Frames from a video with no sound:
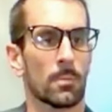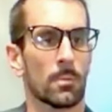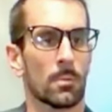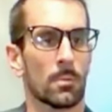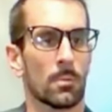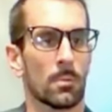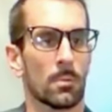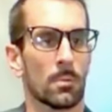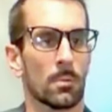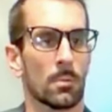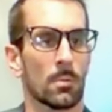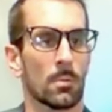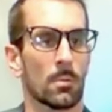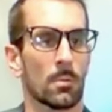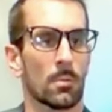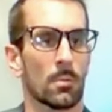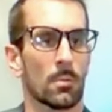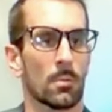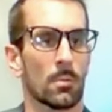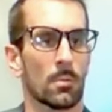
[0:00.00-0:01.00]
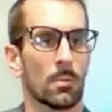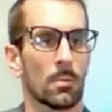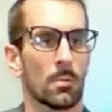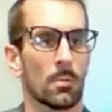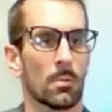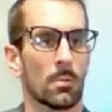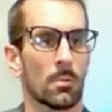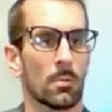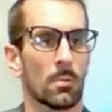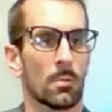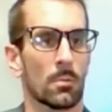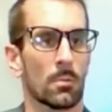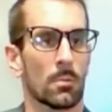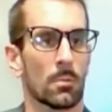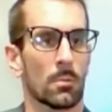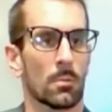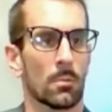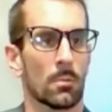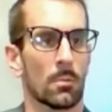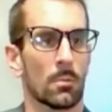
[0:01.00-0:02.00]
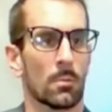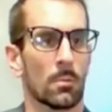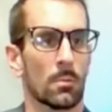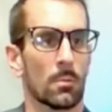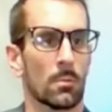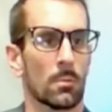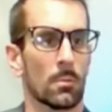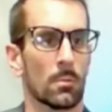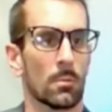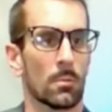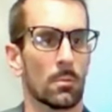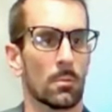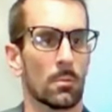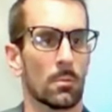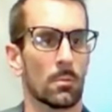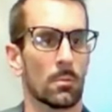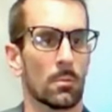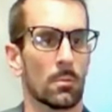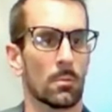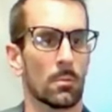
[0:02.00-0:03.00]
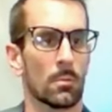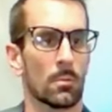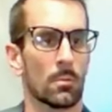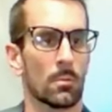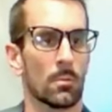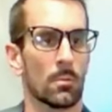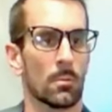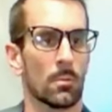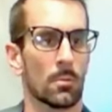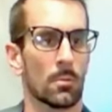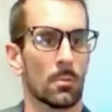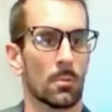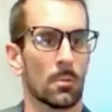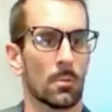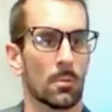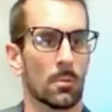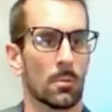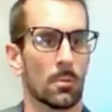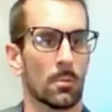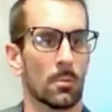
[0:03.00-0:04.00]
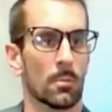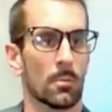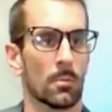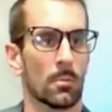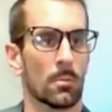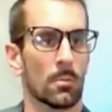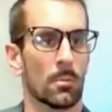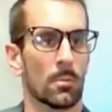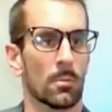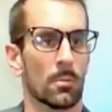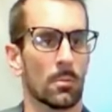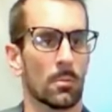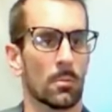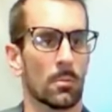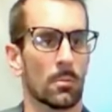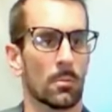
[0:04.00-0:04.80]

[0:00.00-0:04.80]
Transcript: (not speaking)